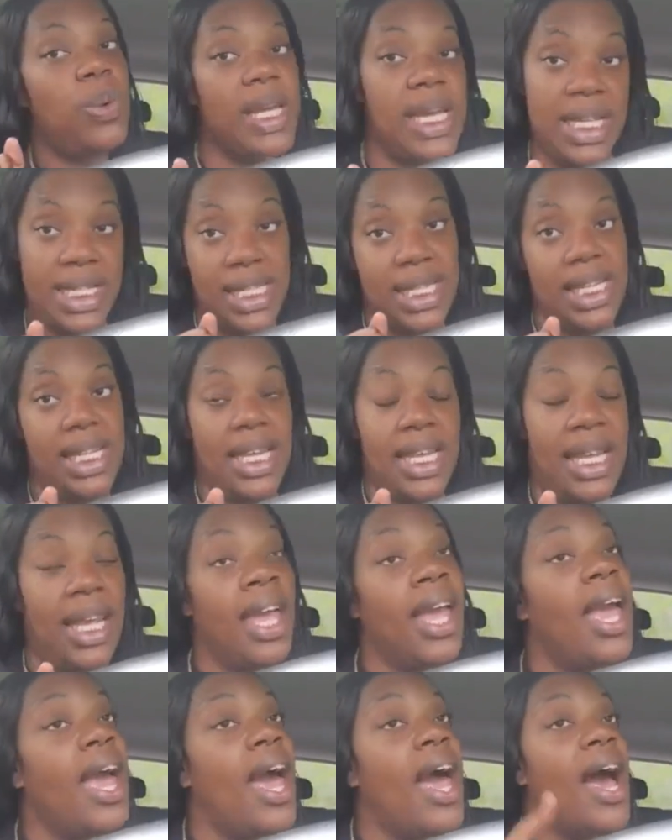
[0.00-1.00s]

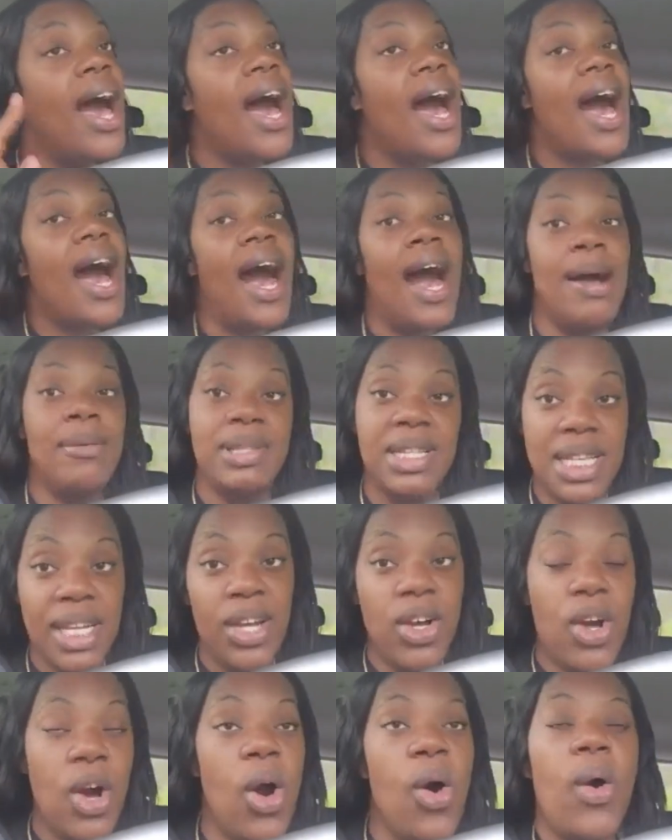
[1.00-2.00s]
I'm
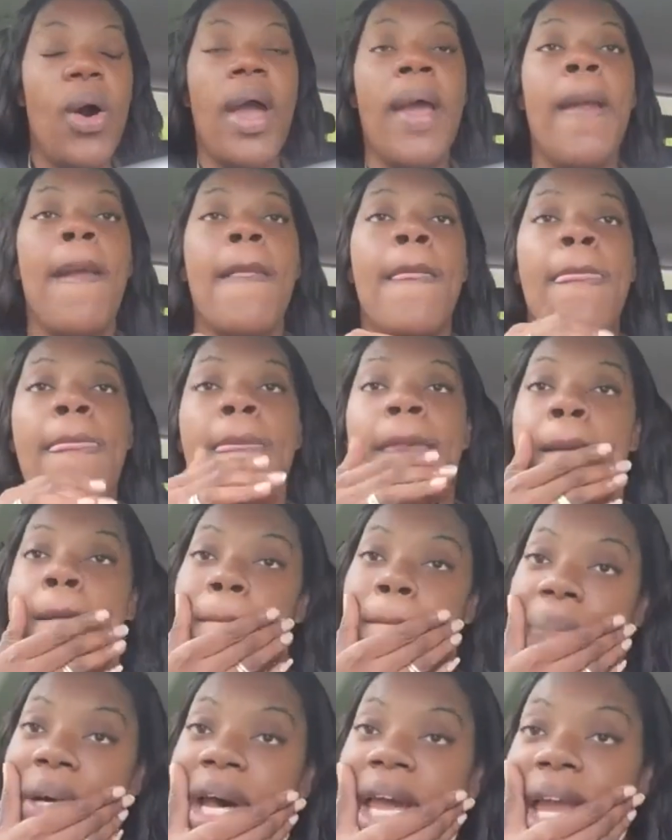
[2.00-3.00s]
still going.
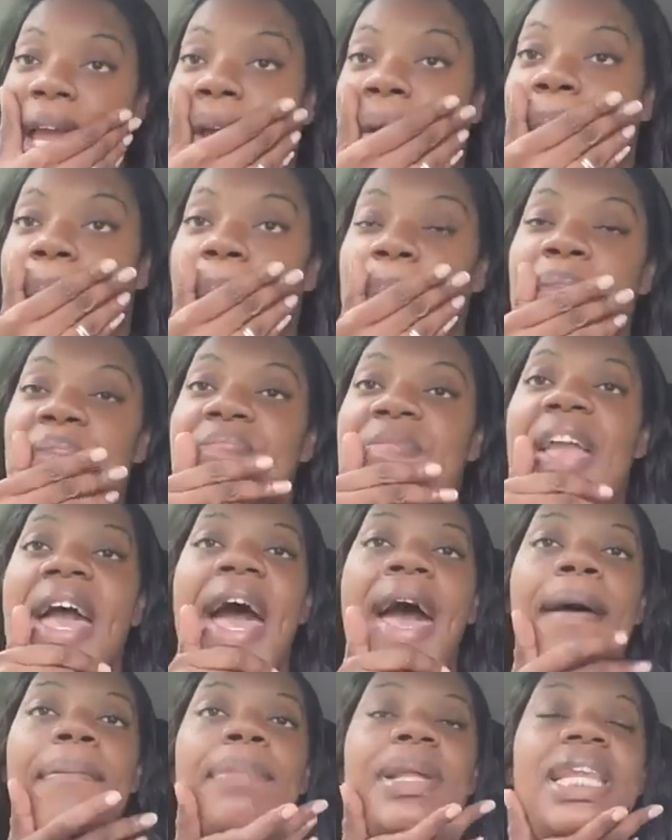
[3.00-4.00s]
But
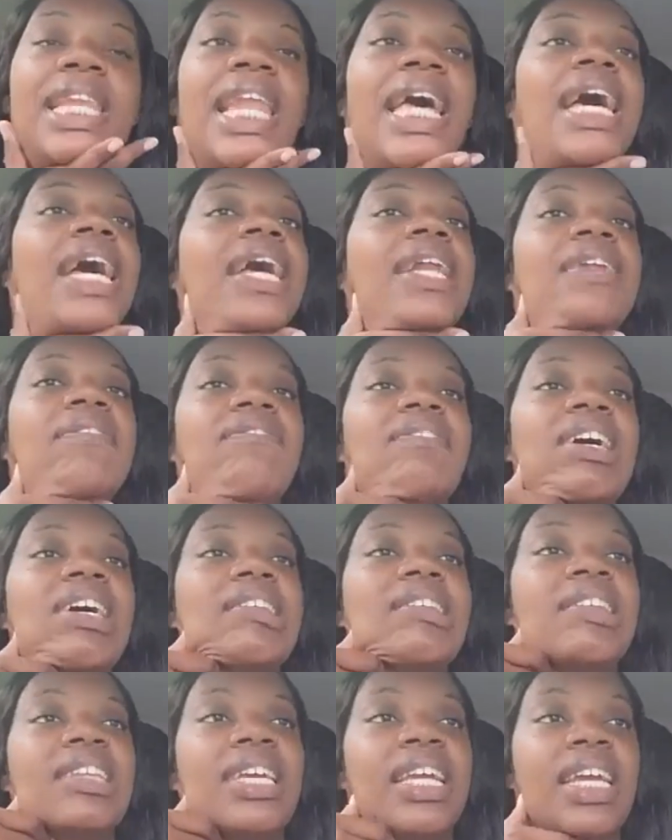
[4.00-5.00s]
I'd be lying if
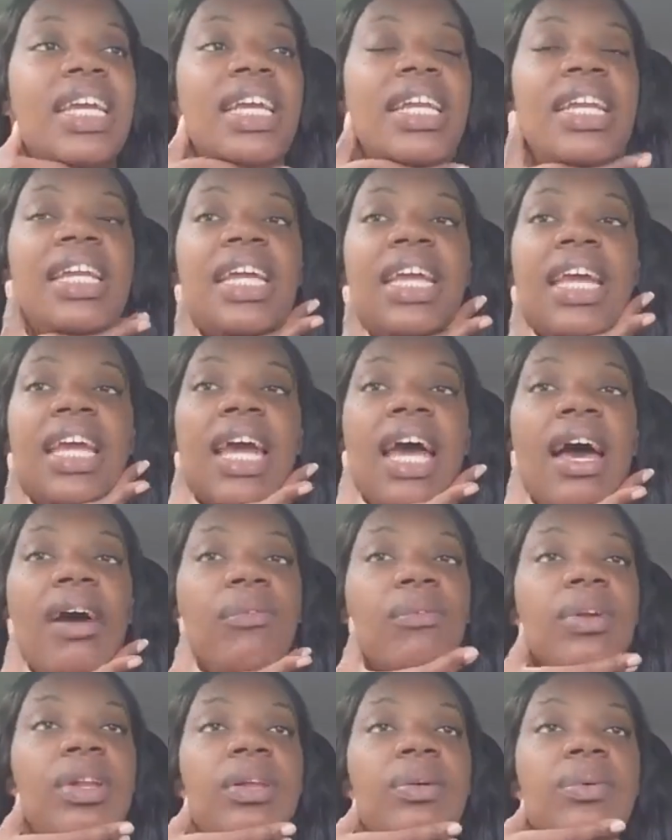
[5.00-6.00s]
I said
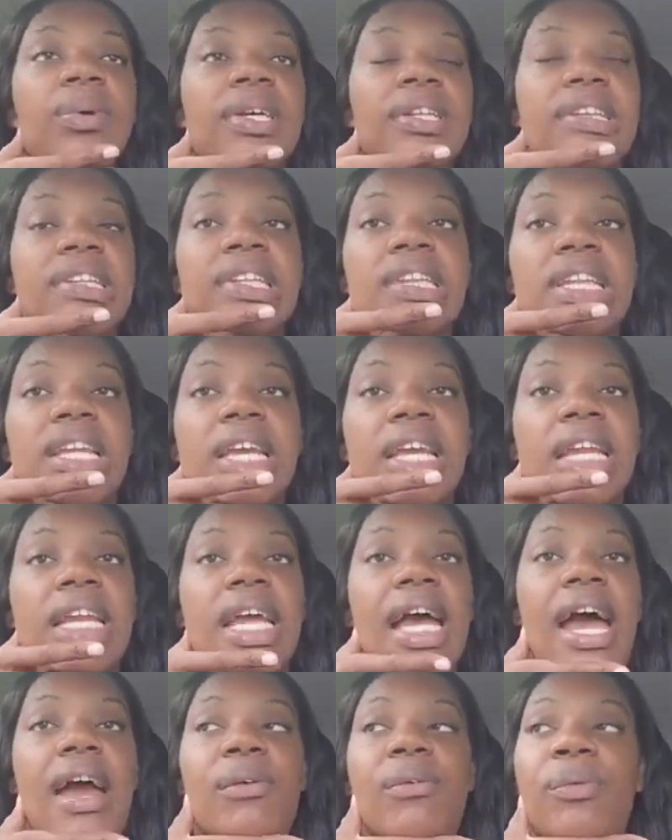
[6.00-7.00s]
that I really wasn't
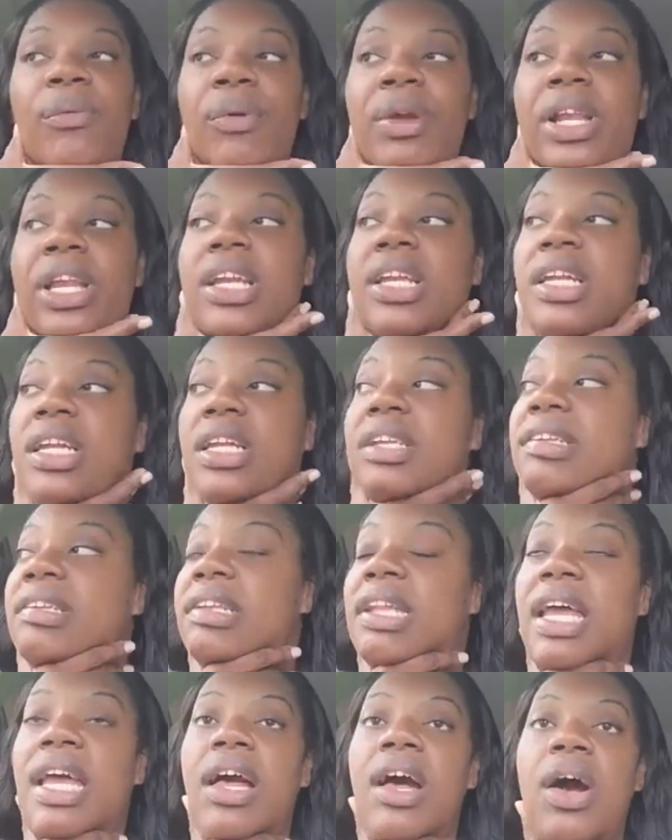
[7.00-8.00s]
thinking that I really need to
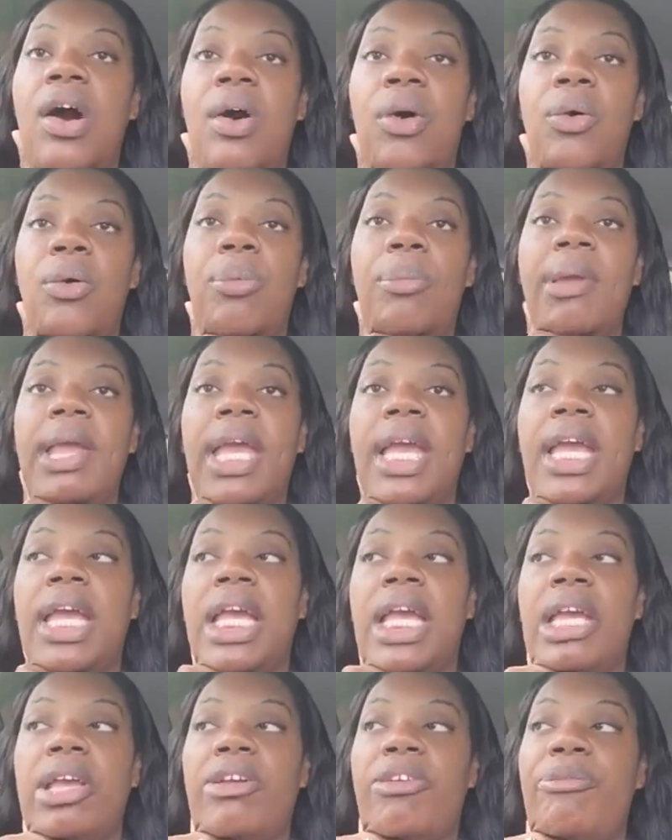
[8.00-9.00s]
stay home
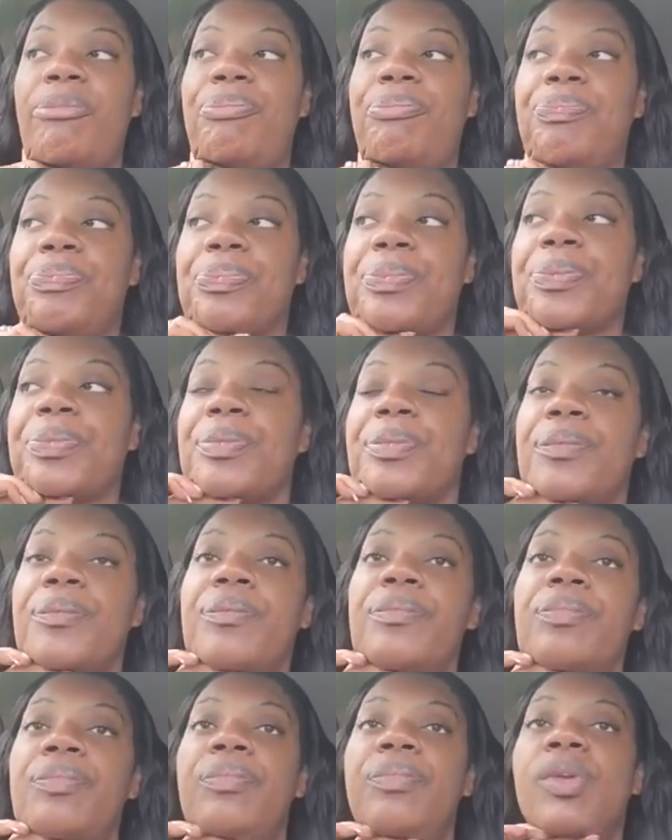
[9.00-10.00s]

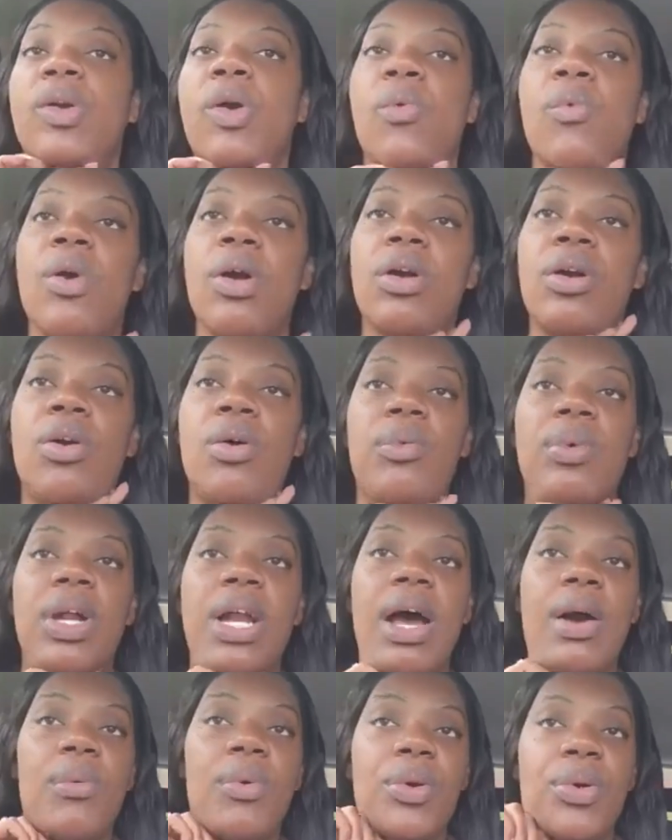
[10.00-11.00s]
and work on
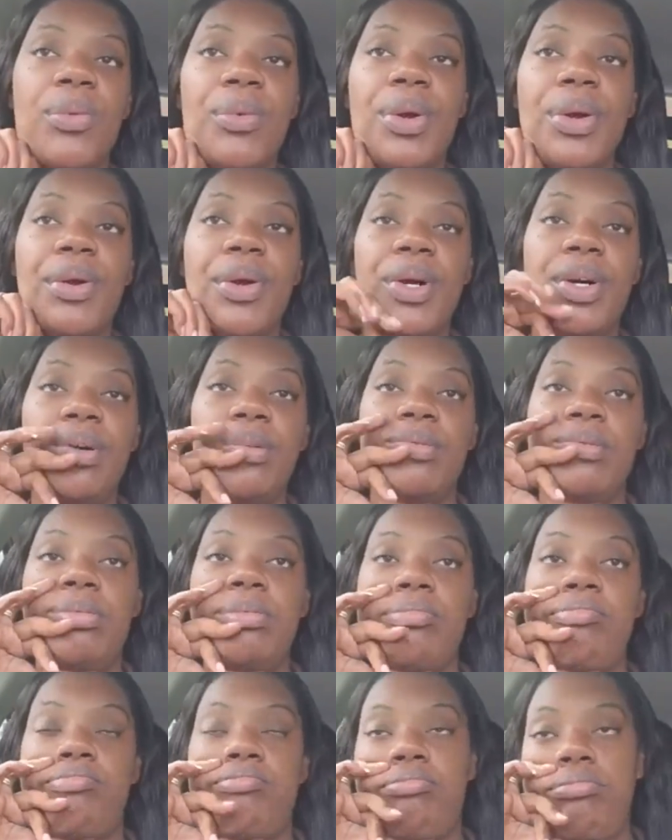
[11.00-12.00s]
what I want to work
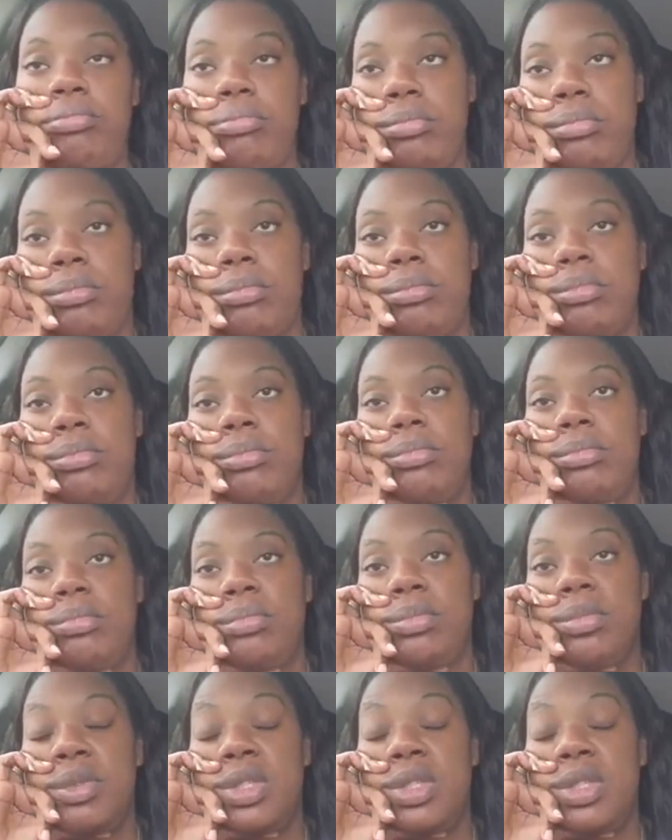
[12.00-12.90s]
on.